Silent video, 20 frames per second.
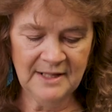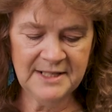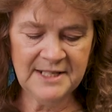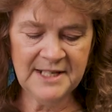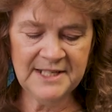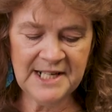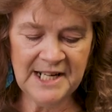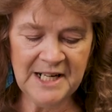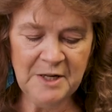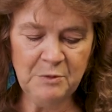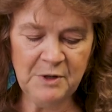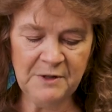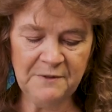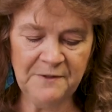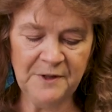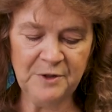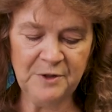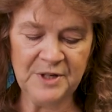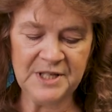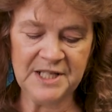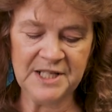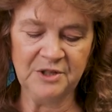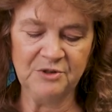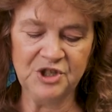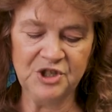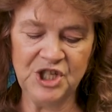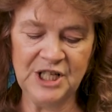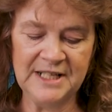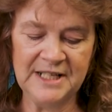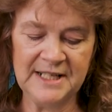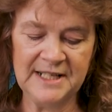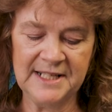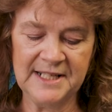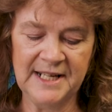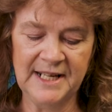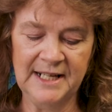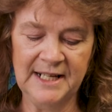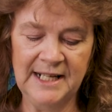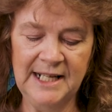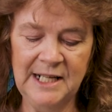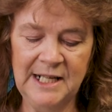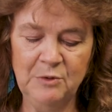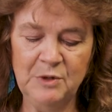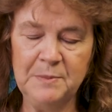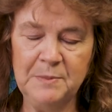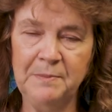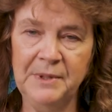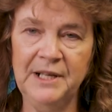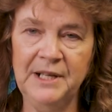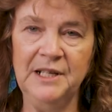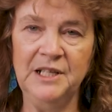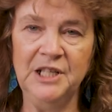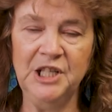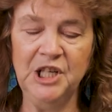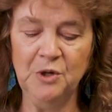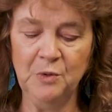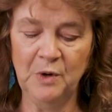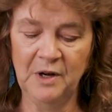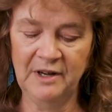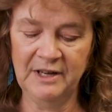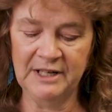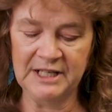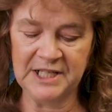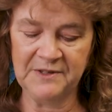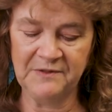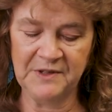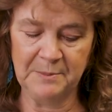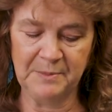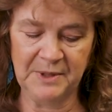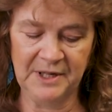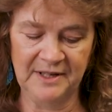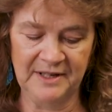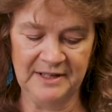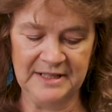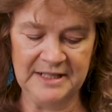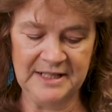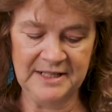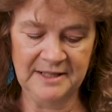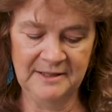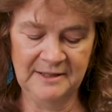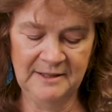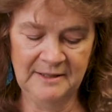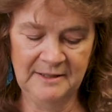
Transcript: Today we're focusing on Jesus saying he would be new eyes for the blind.